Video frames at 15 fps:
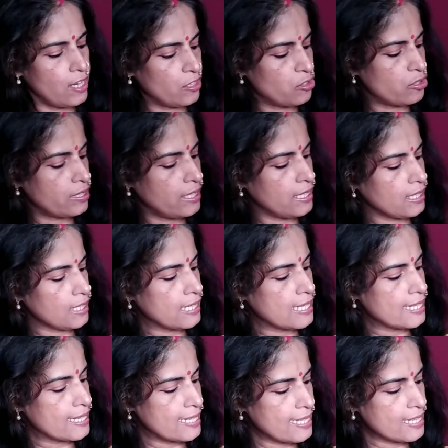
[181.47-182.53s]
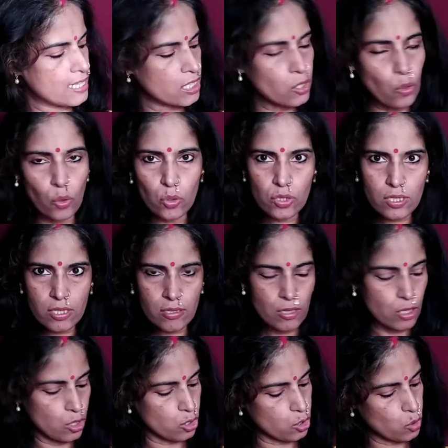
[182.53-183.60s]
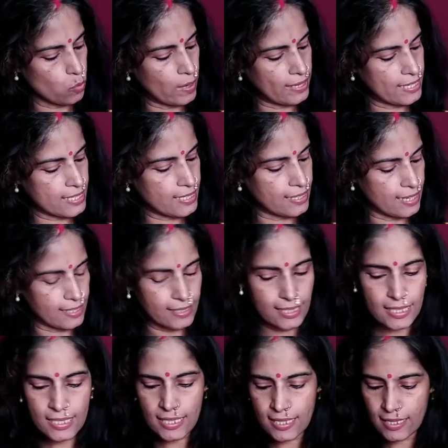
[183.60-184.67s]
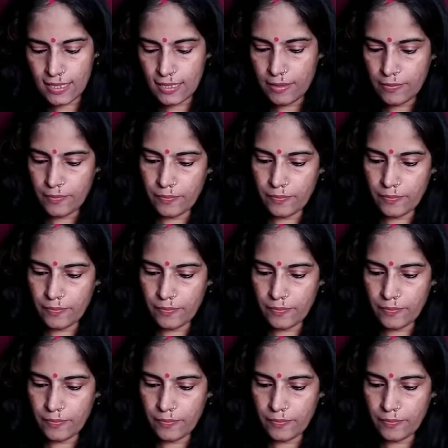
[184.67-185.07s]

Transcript: luxury incense cones. So one is Nargis